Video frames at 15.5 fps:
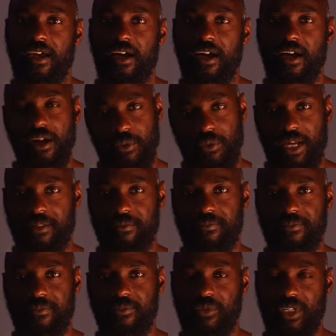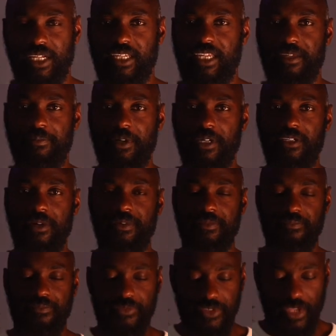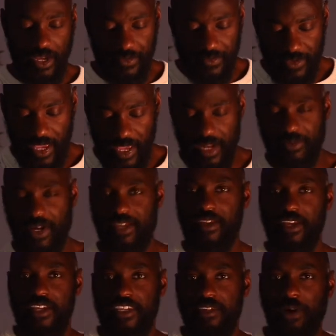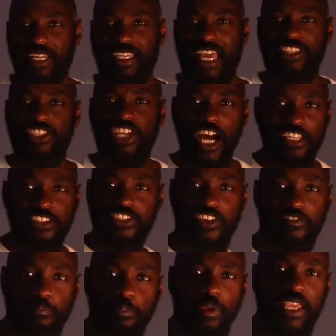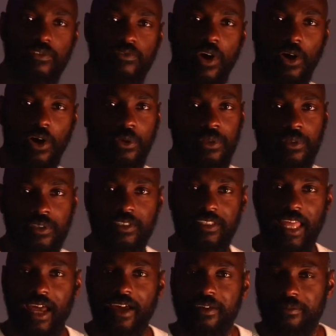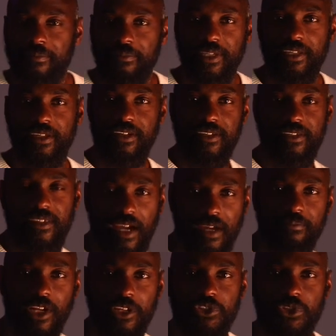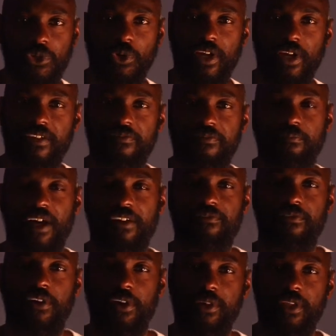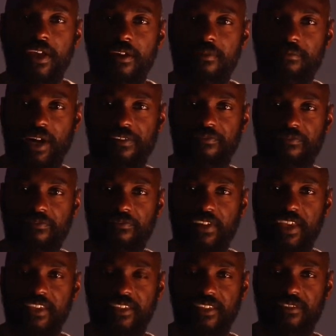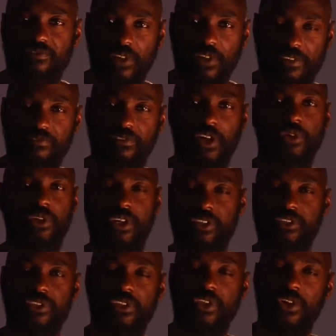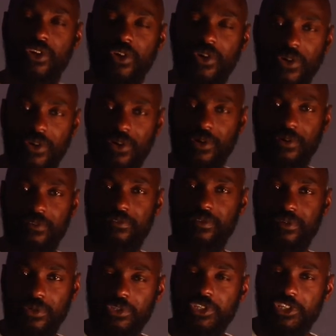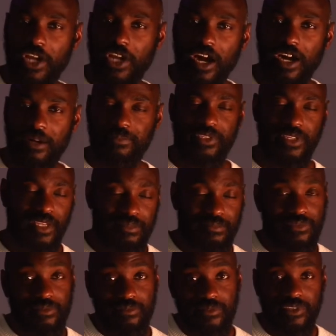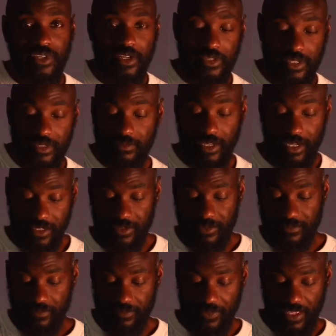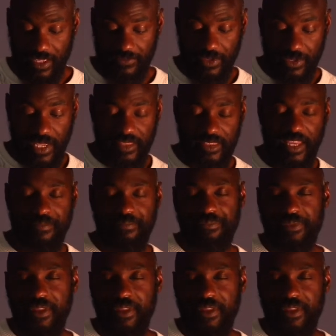Oh well, we're gonna keep on going. So anyway, you might get tons of B-roll now because I'm not sure if my face is fully focused or sharp. So I'm sorry, guys, if you get that.